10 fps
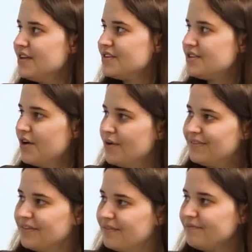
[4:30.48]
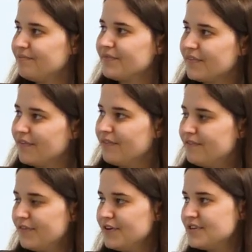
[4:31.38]
so.
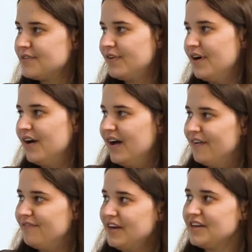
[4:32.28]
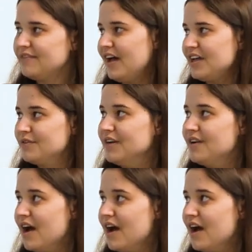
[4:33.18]
First of all, uh, finding value in